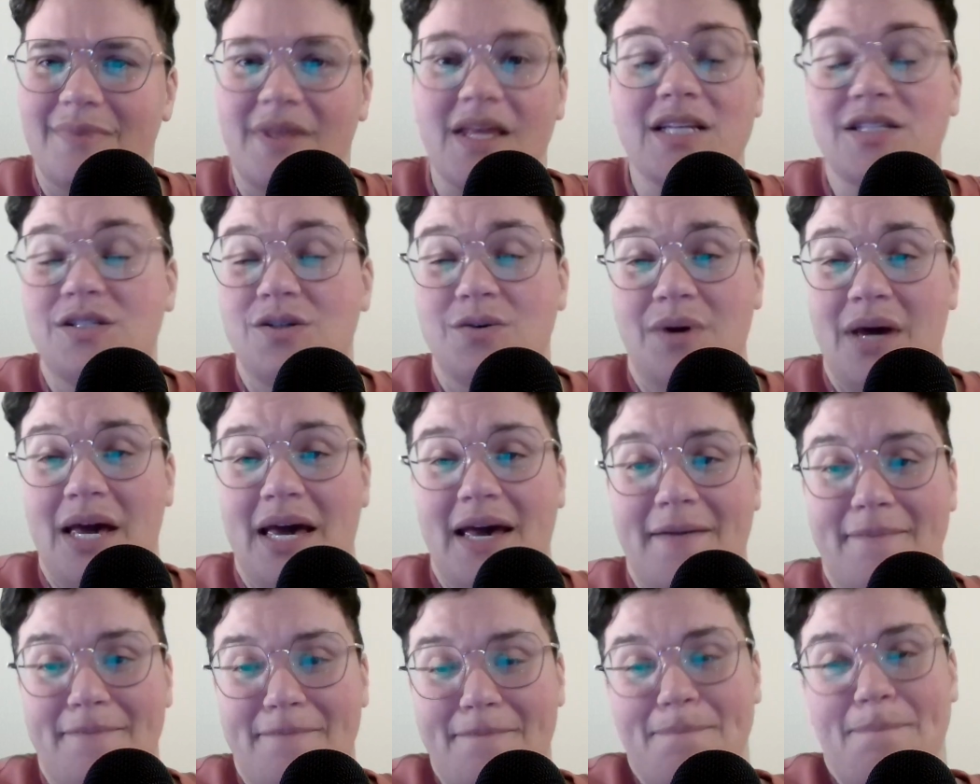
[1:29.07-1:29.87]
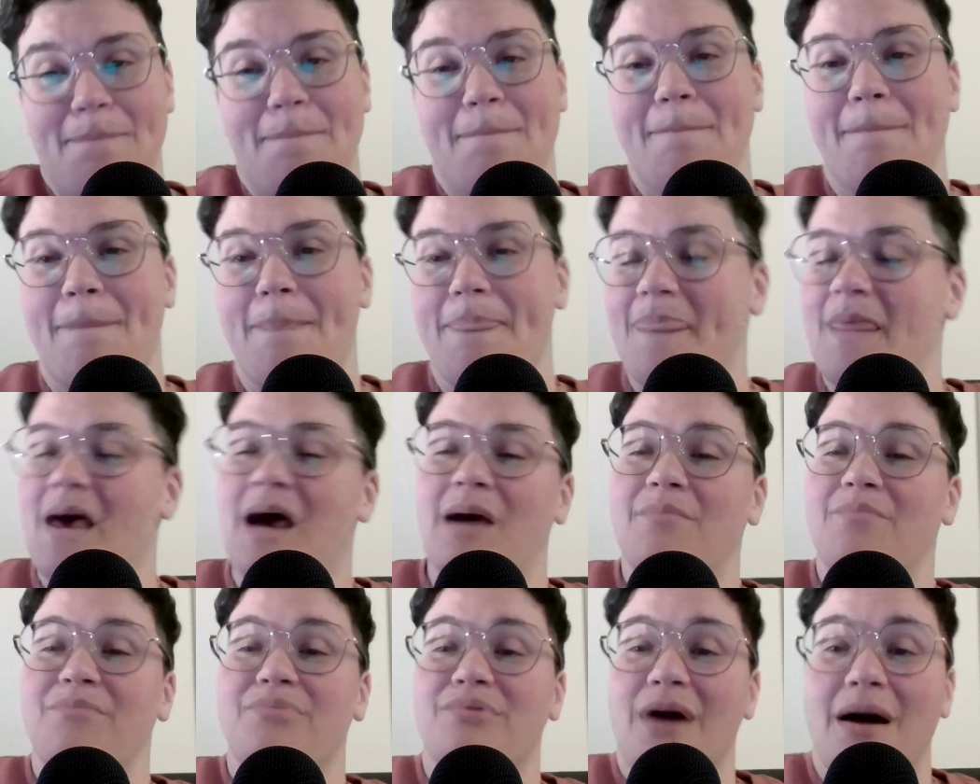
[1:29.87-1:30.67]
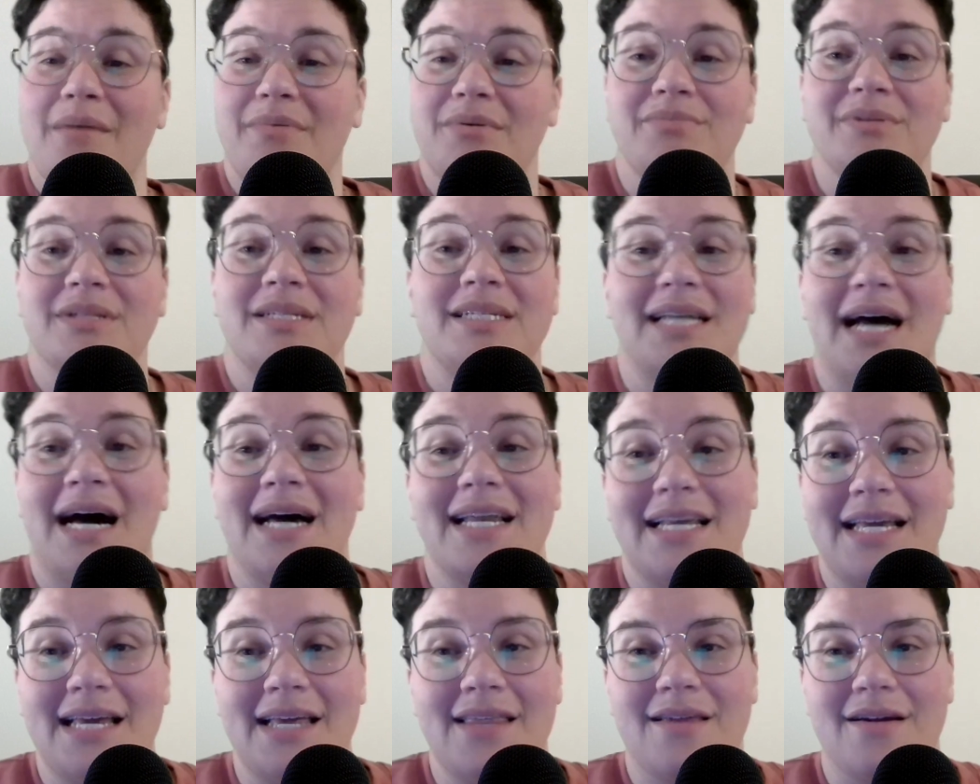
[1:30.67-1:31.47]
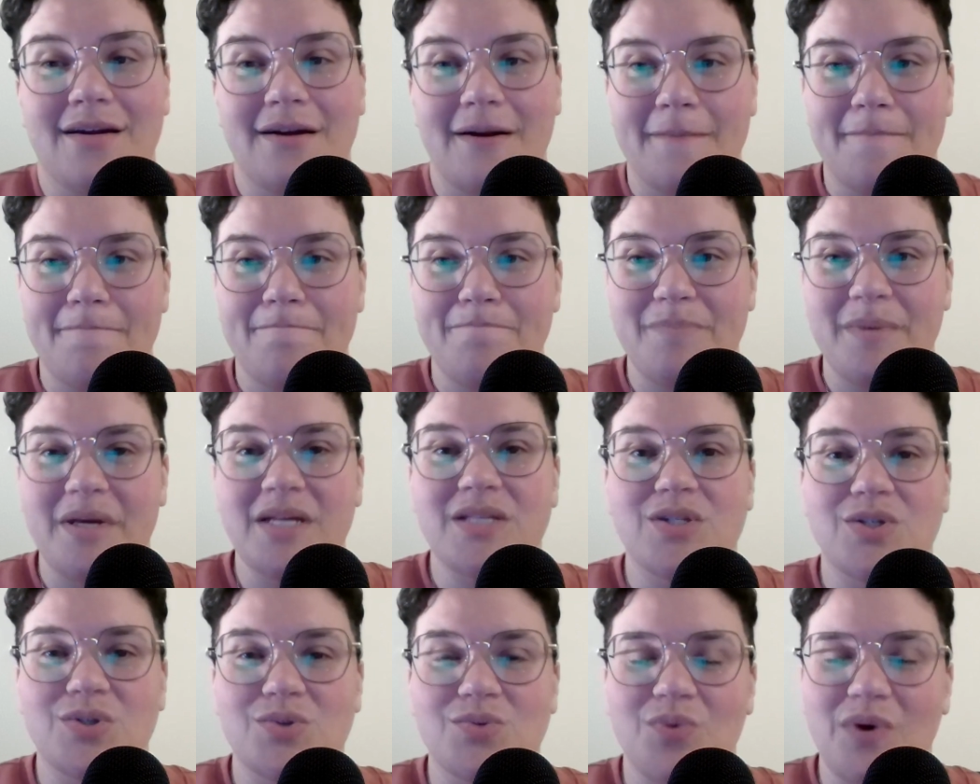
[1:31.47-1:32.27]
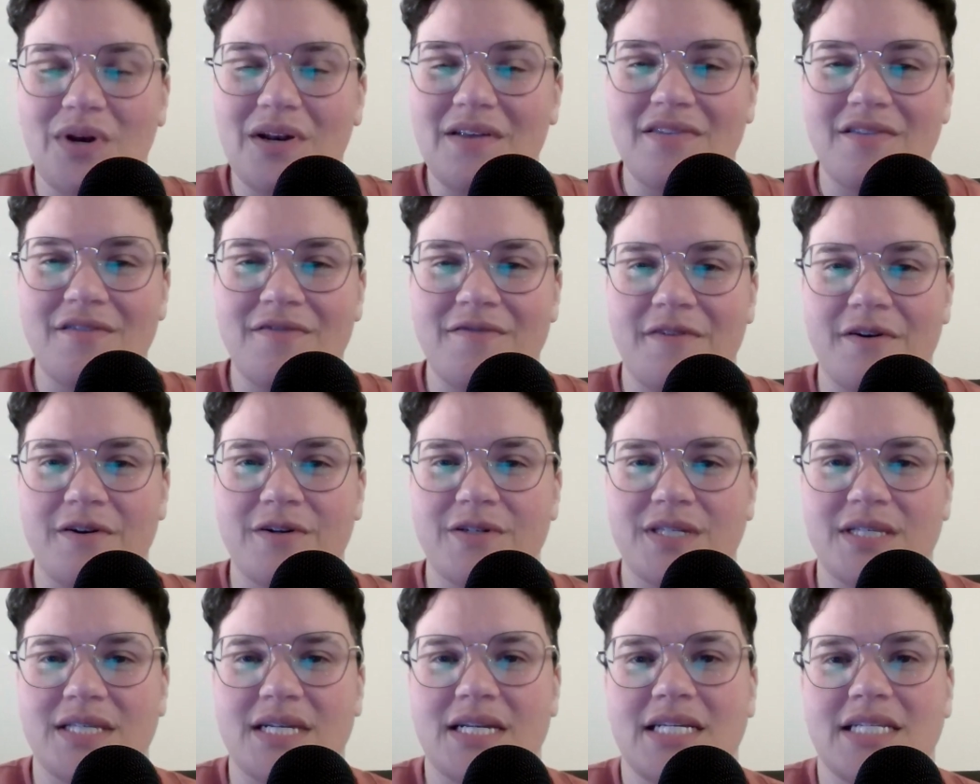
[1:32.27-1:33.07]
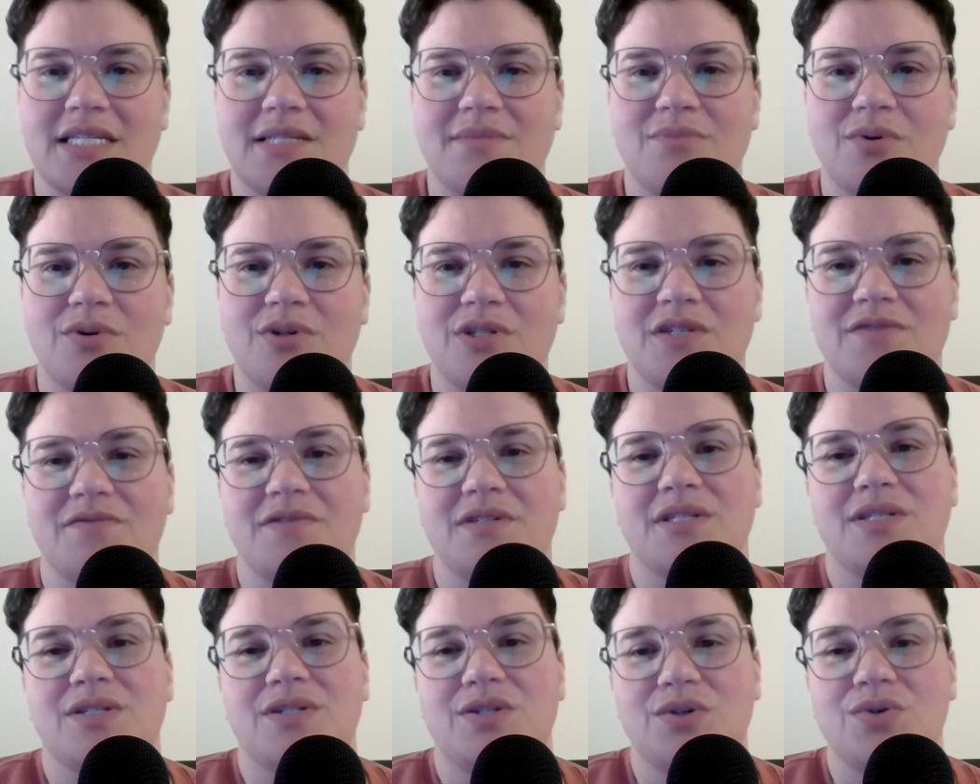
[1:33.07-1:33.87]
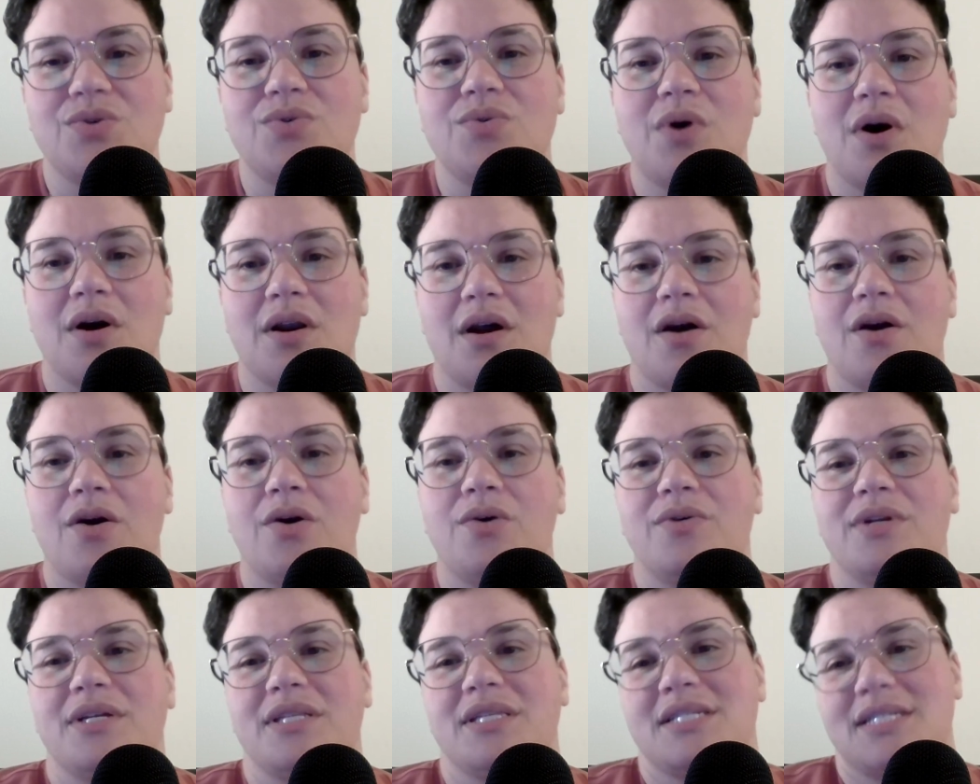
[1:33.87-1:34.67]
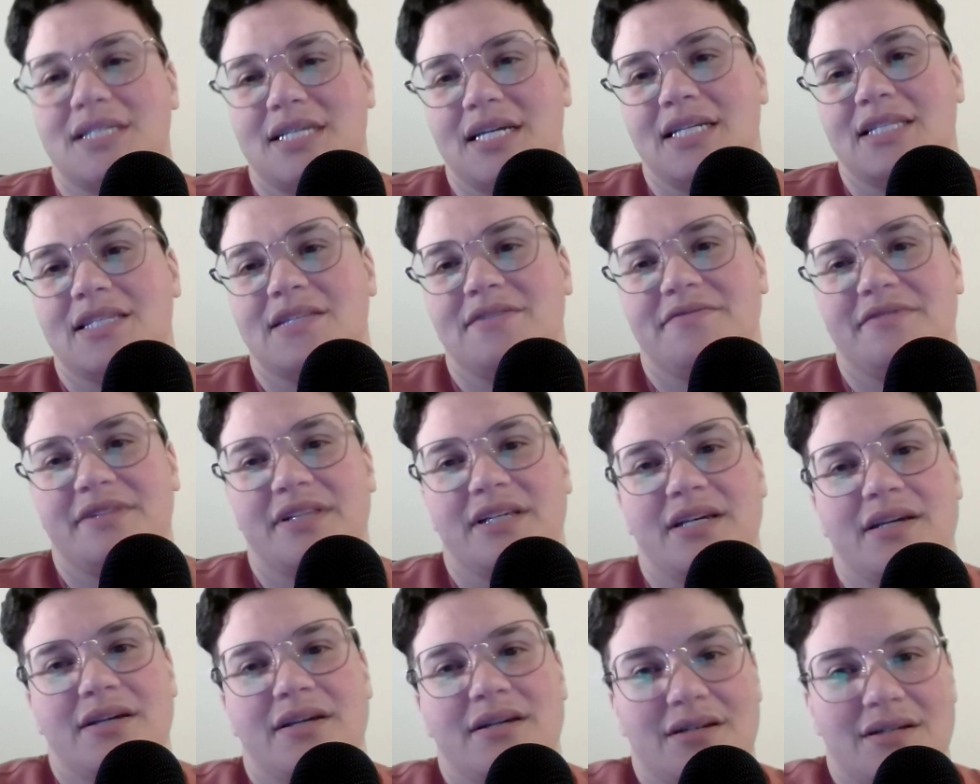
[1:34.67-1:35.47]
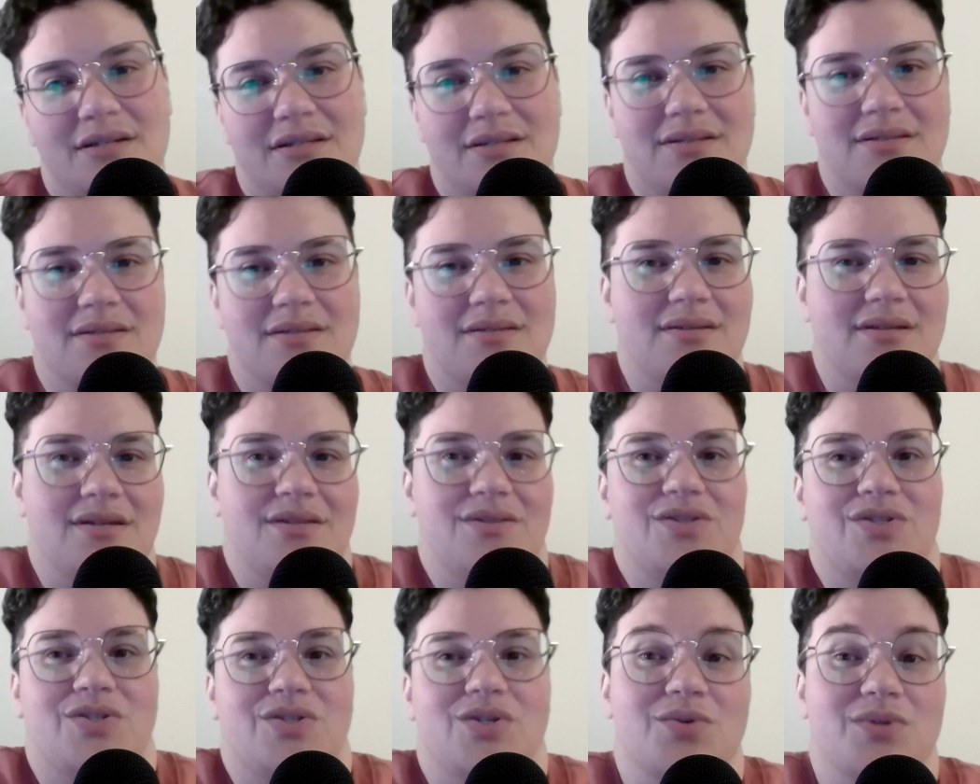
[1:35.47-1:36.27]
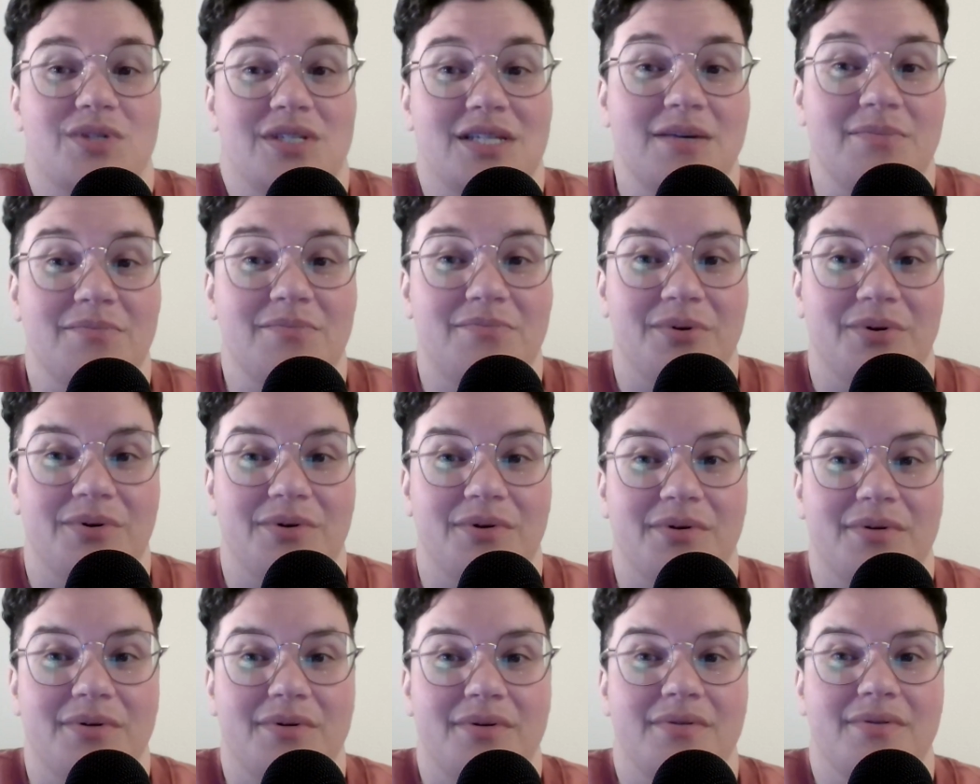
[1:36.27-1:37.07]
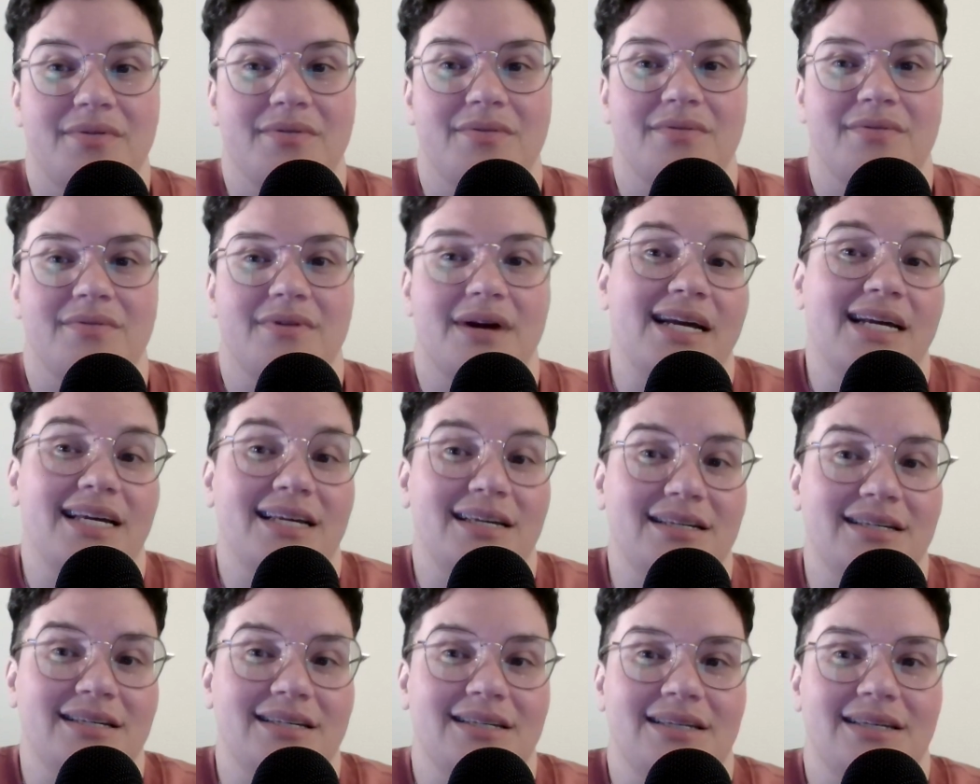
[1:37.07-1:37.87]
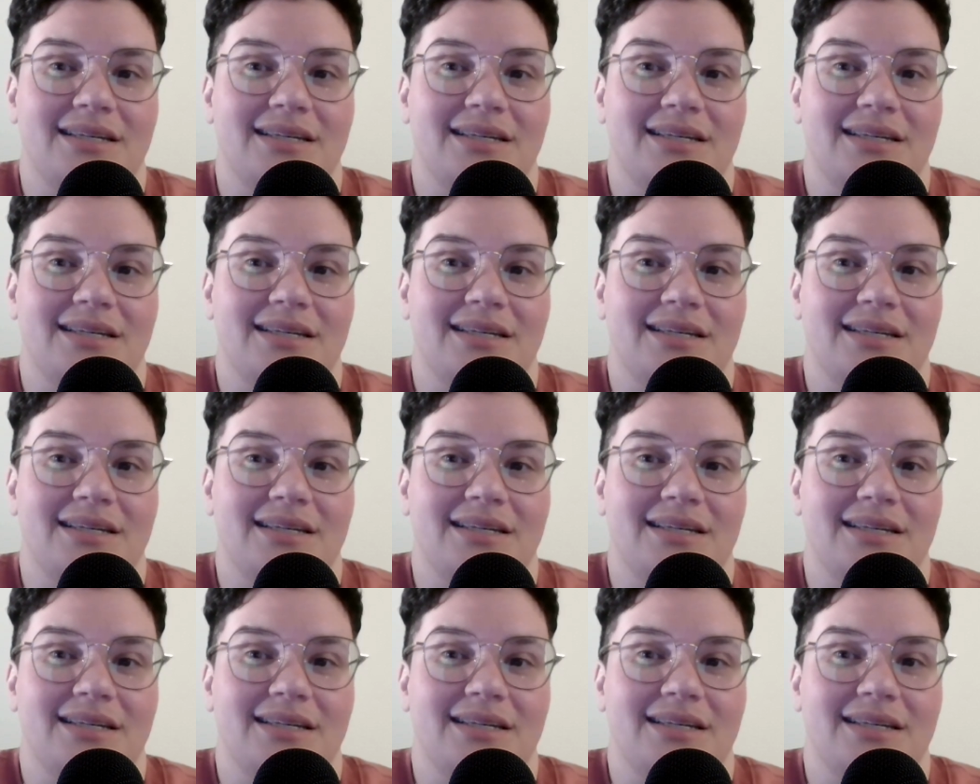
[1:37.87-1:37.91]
It's okay. I'm probably not either. It's one of the first things most of us do on our own instinctively because it's so simple, right?